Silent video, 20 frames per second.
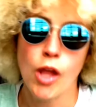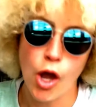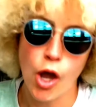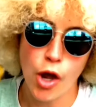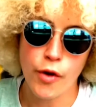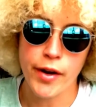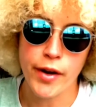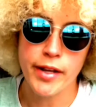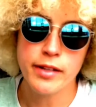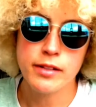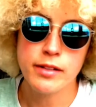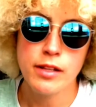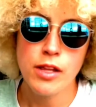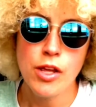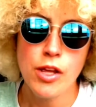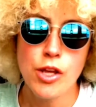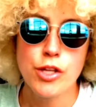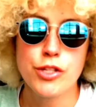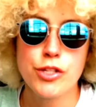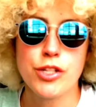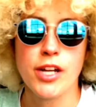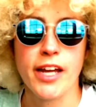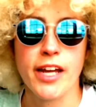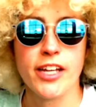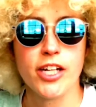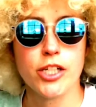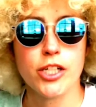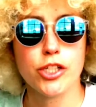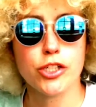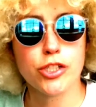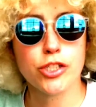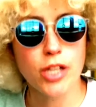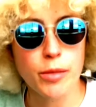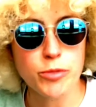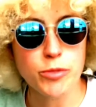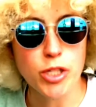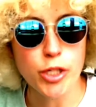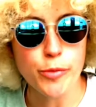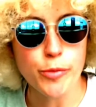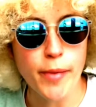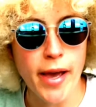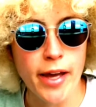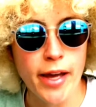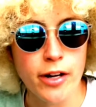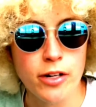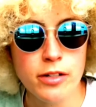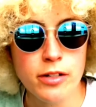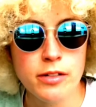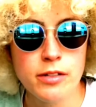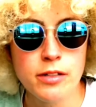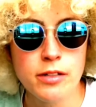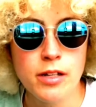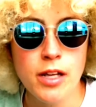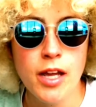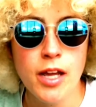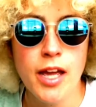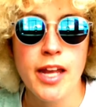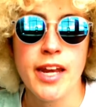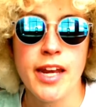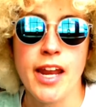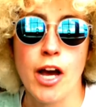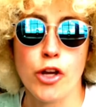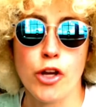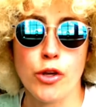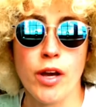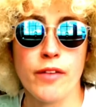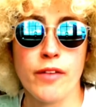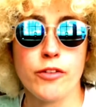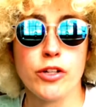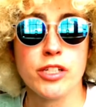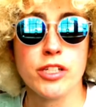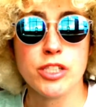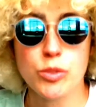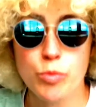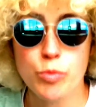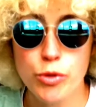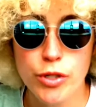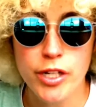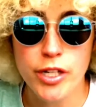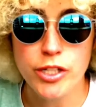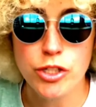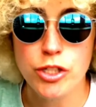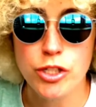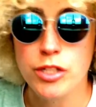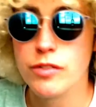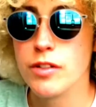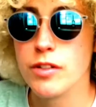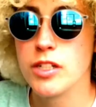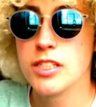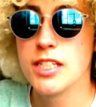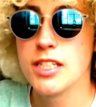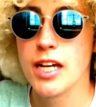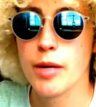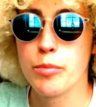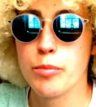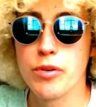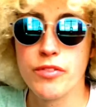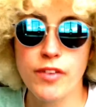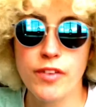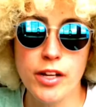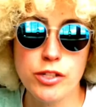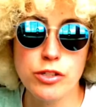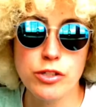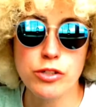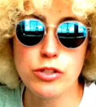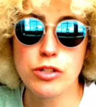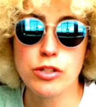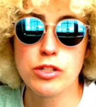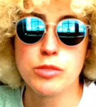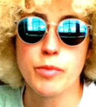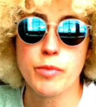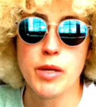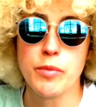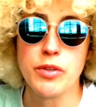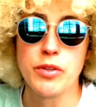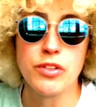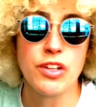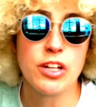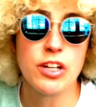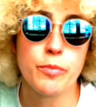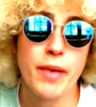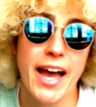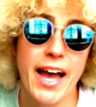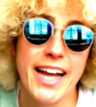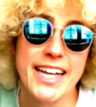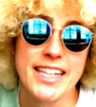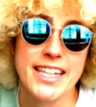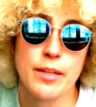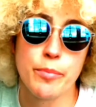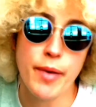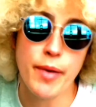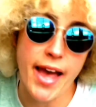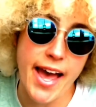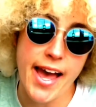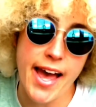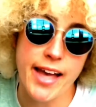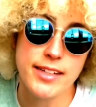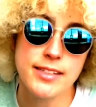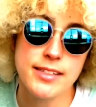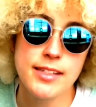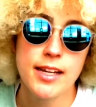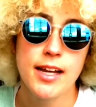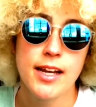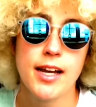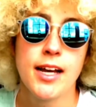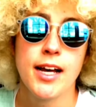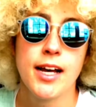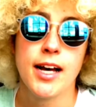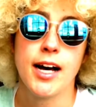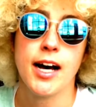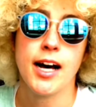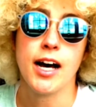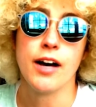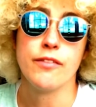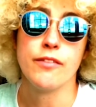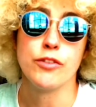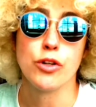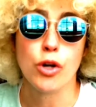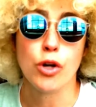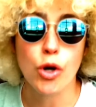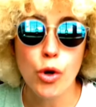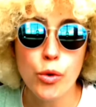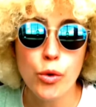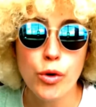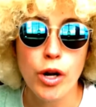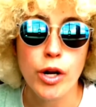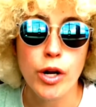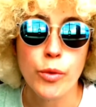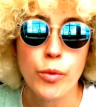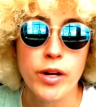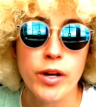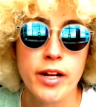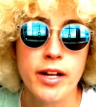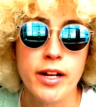right, so now you got your subject matter. Now you have your inspiration. You looked at professionals, maybe you look back at the past of your own artwork.